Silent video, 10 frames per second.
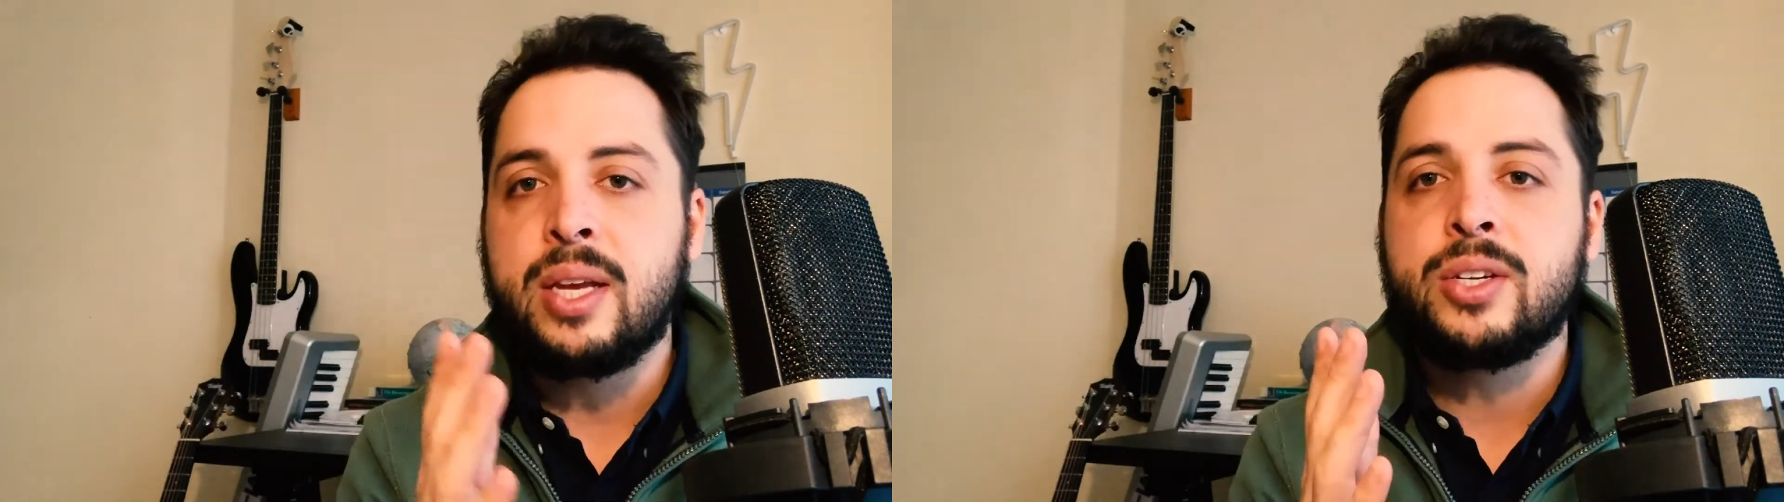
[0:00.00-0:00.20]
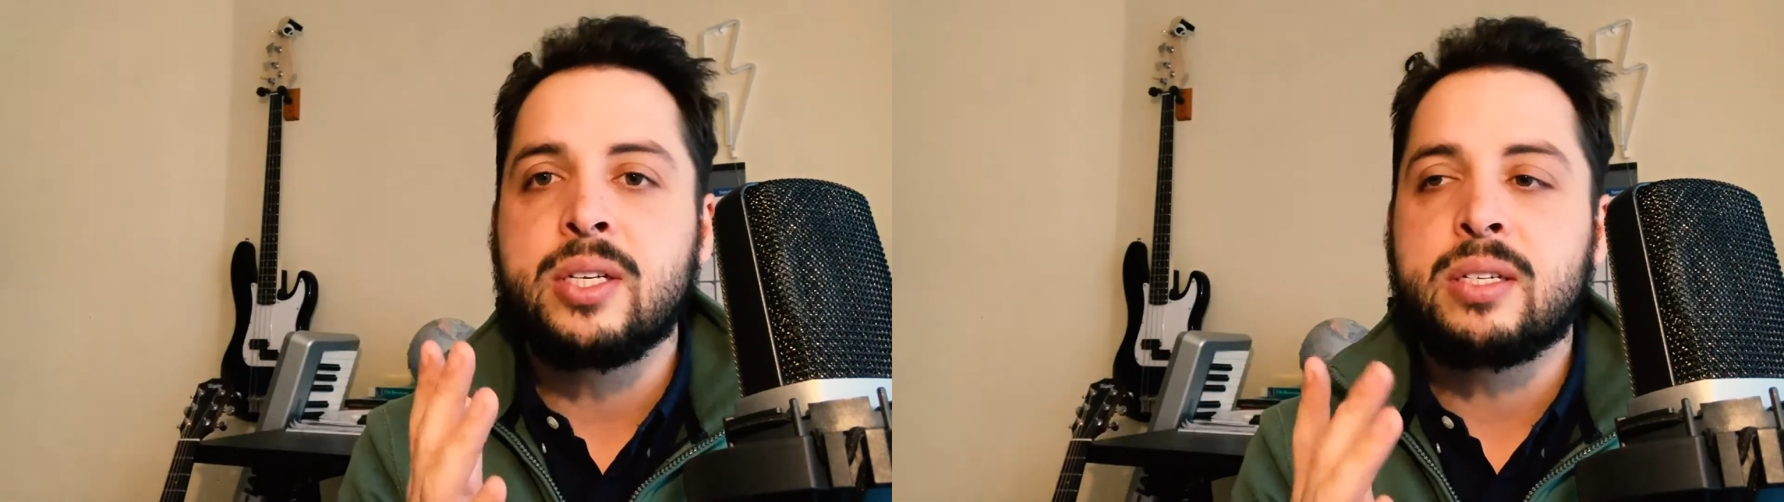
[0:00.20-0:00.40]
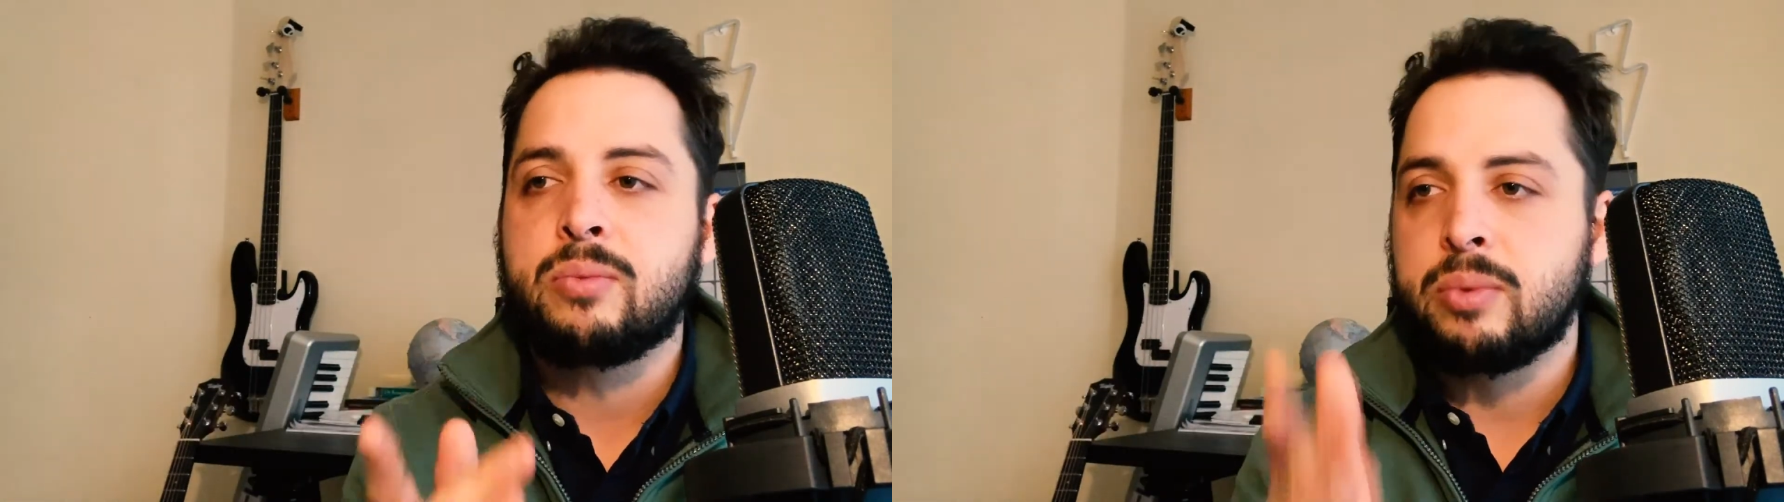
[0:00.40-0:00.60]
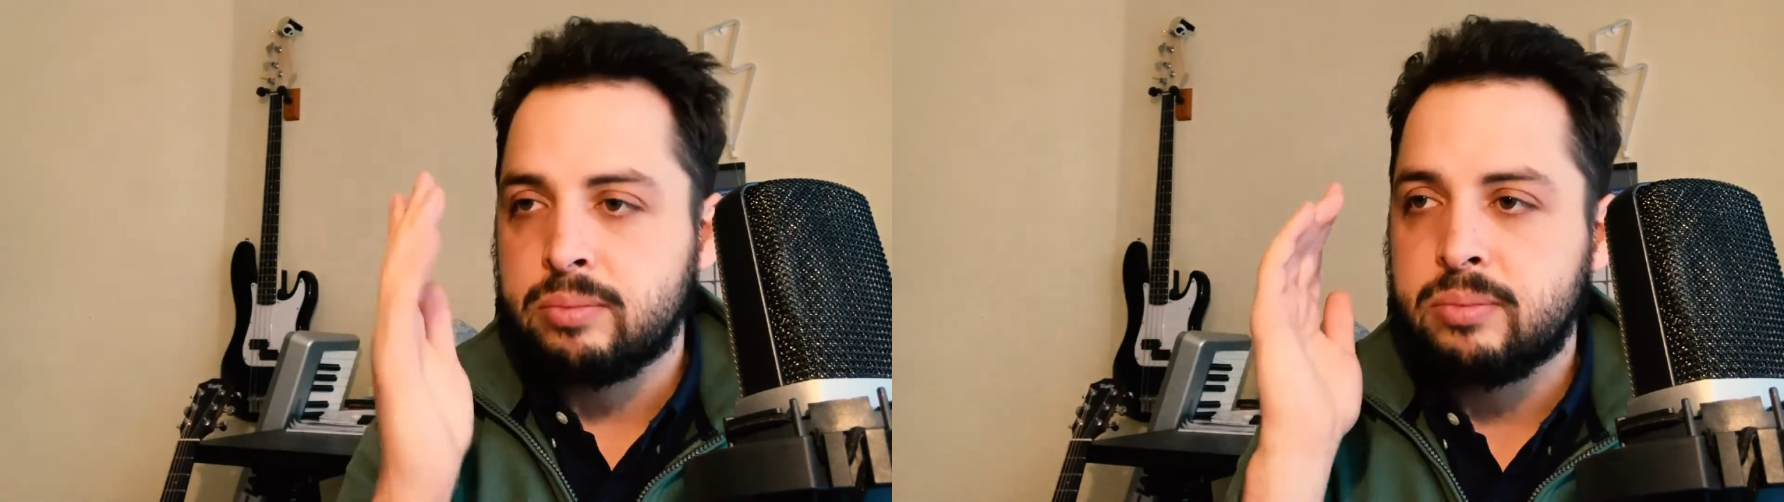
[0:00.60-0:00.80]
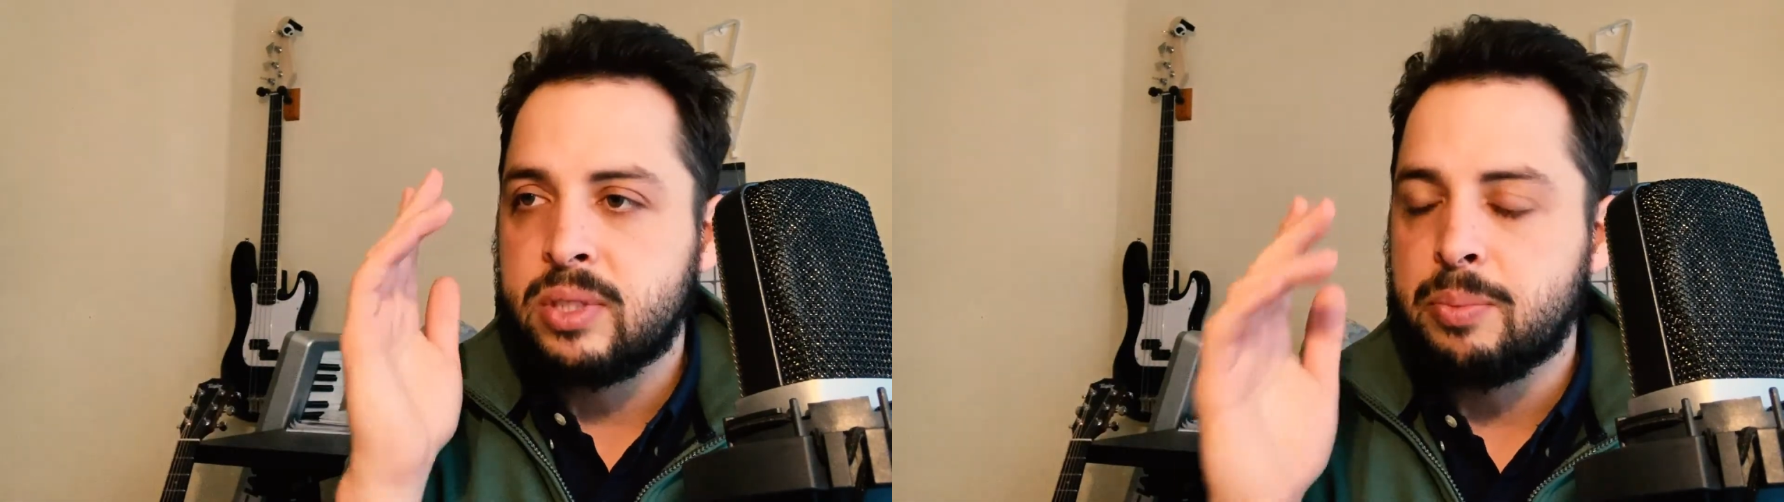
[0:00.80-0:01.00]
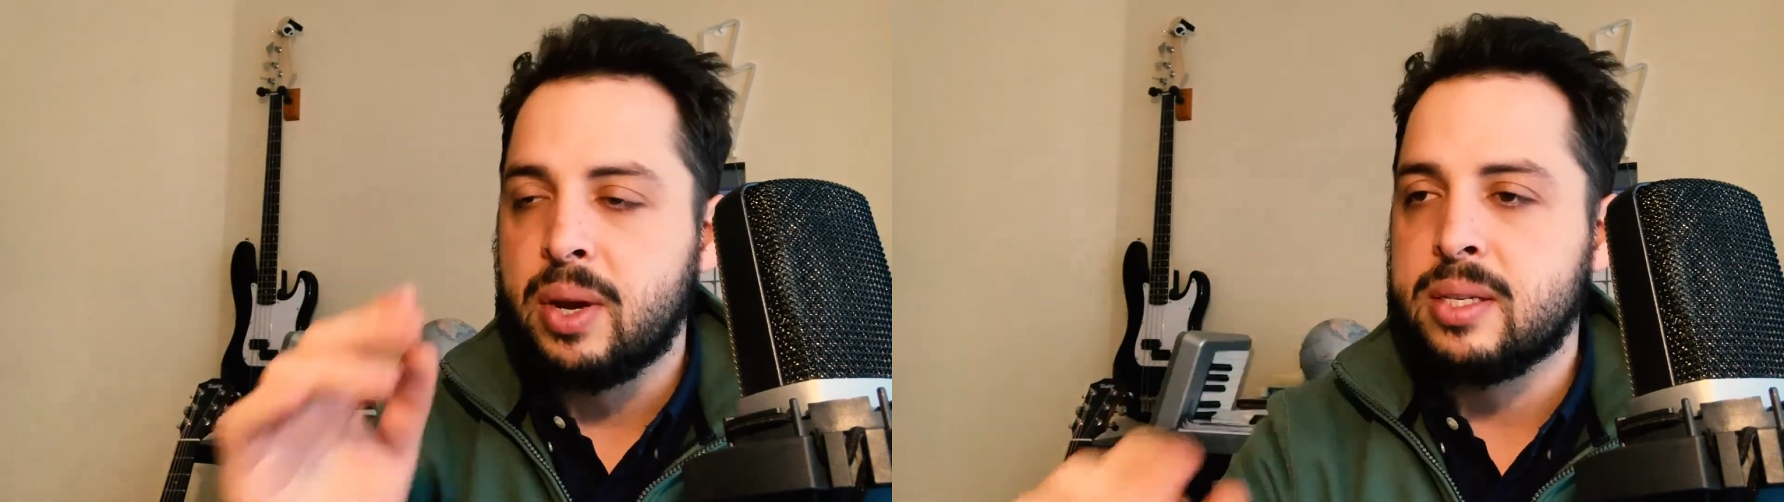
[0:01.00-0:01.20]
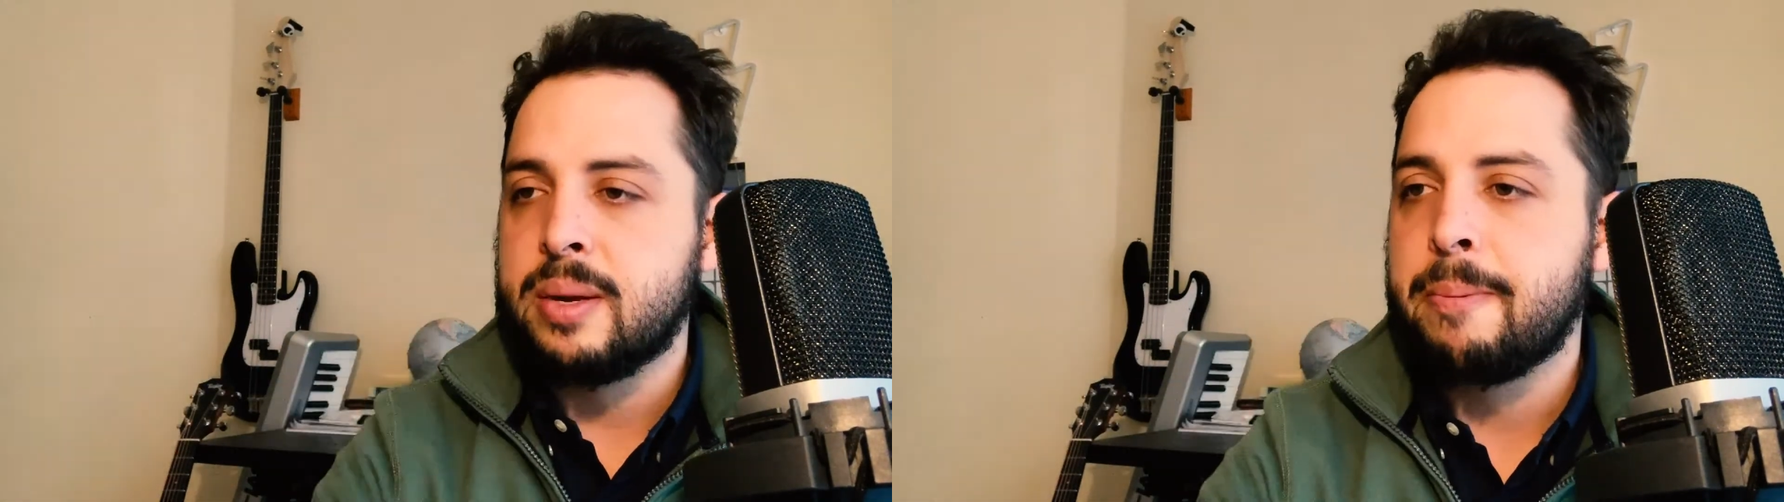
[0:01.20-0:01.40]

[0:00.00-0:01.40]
They just suppress